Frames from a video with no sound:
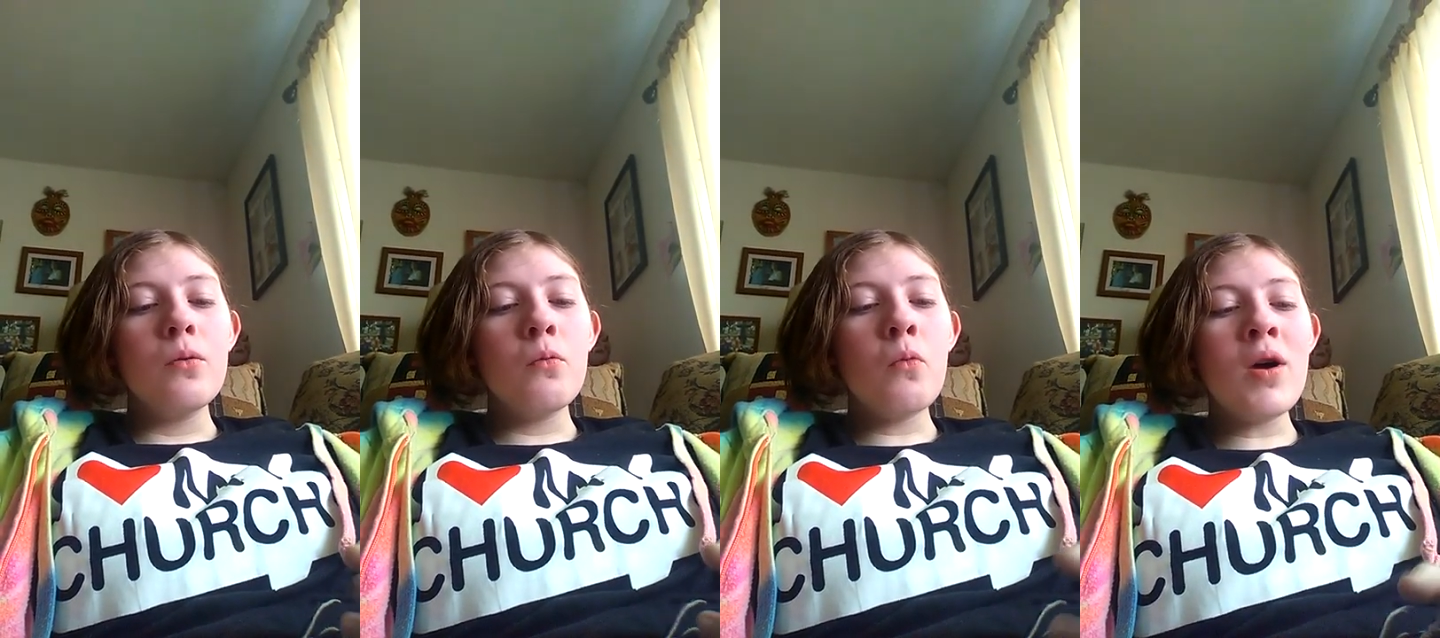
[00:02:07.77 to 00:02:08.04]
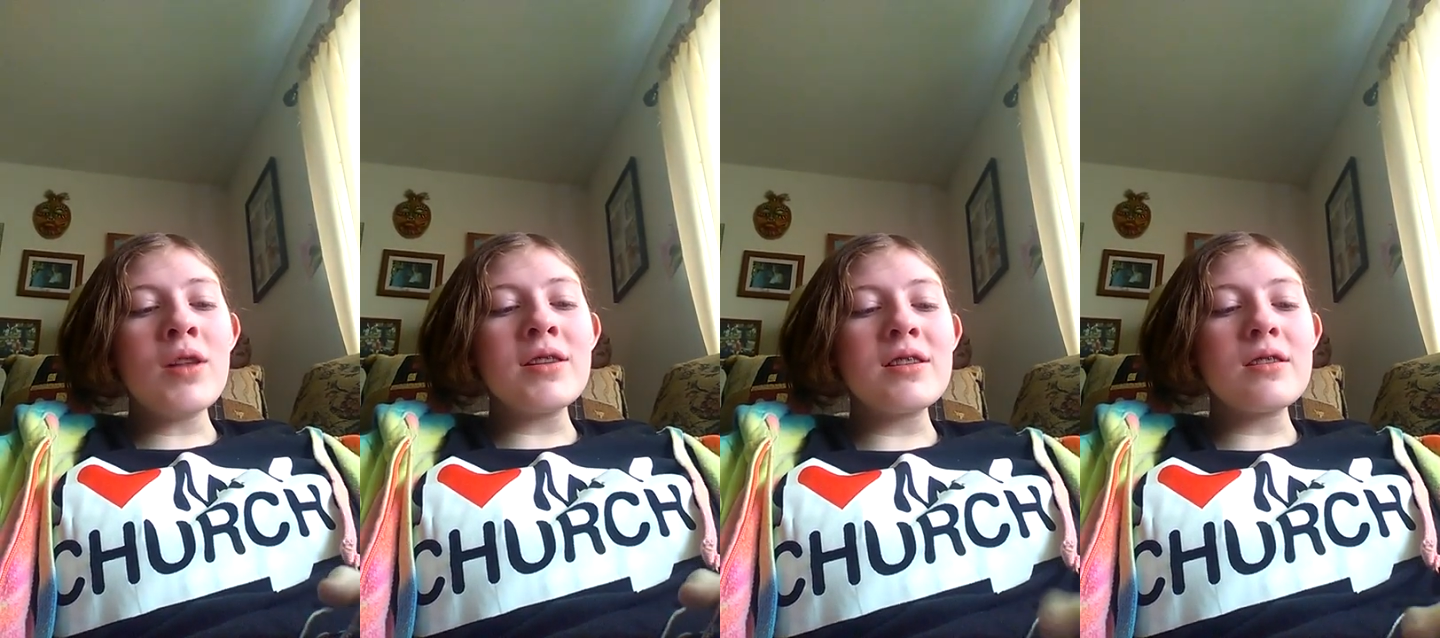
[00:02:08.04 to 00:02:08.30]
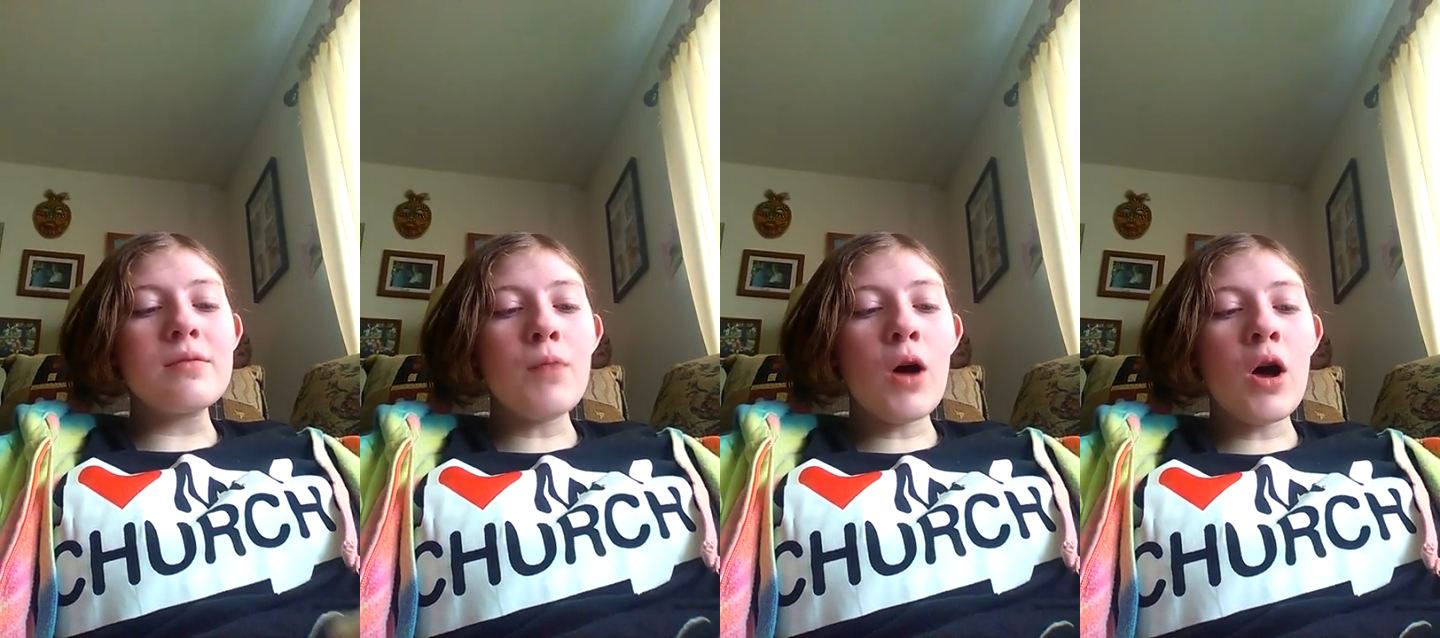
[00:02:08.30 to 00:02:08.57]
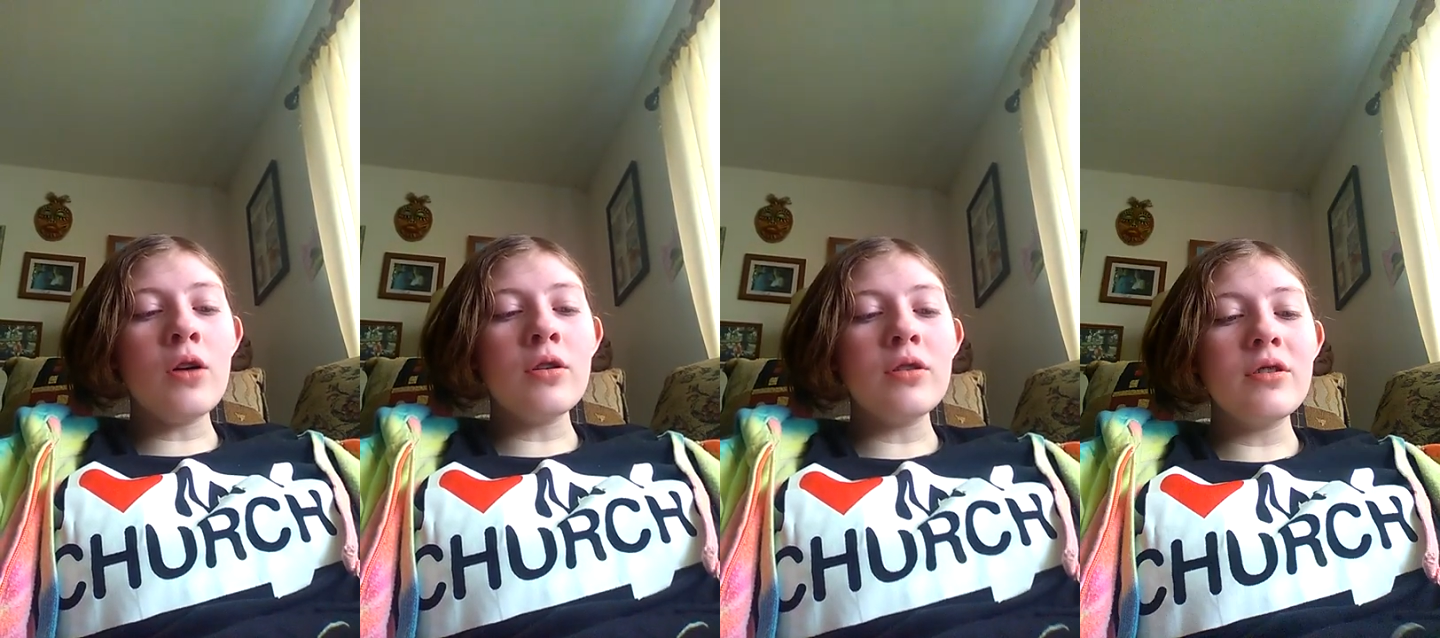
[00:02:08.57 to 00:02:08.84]
One
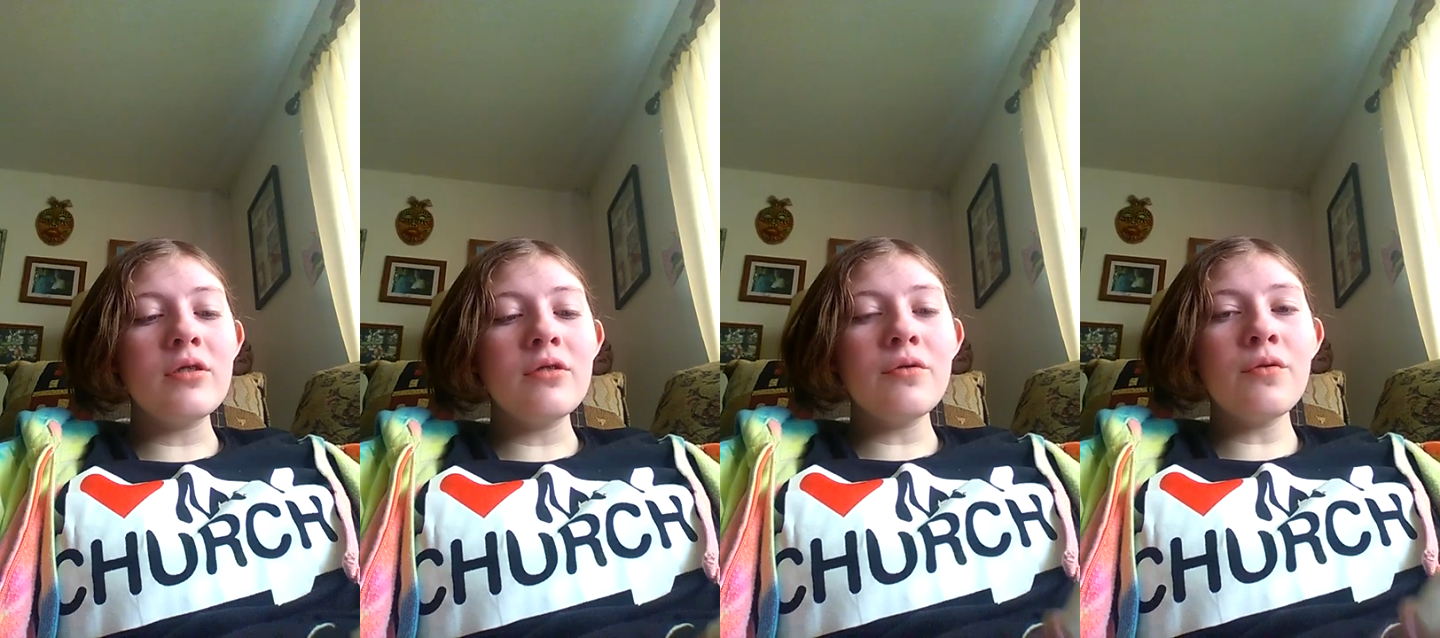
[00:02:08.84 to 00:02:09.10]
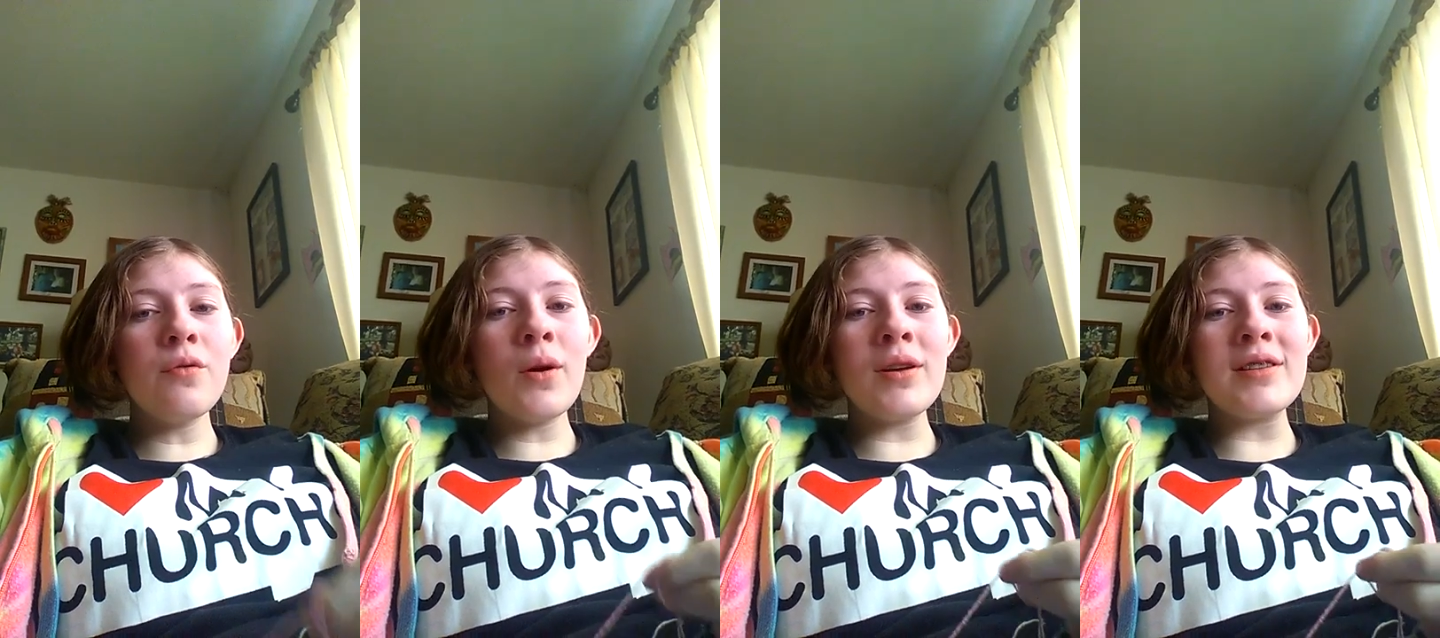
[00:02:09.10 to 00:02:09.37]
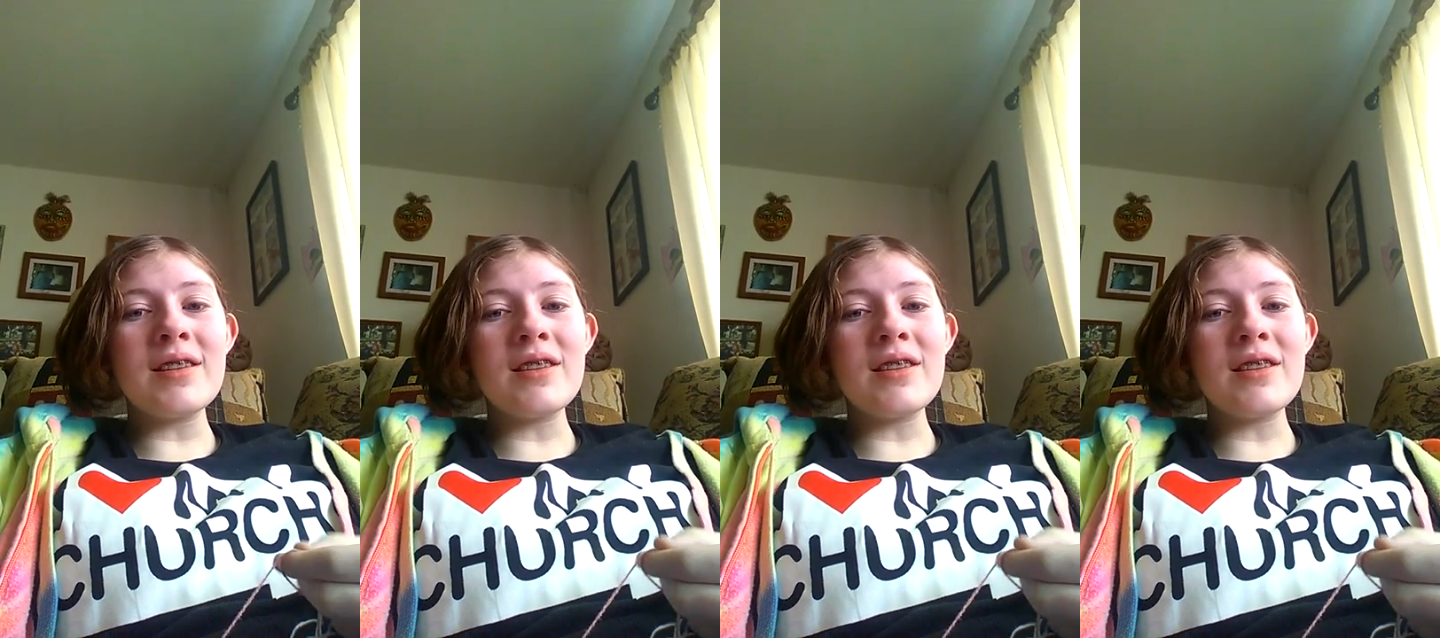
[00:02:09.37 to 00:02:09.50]
small voice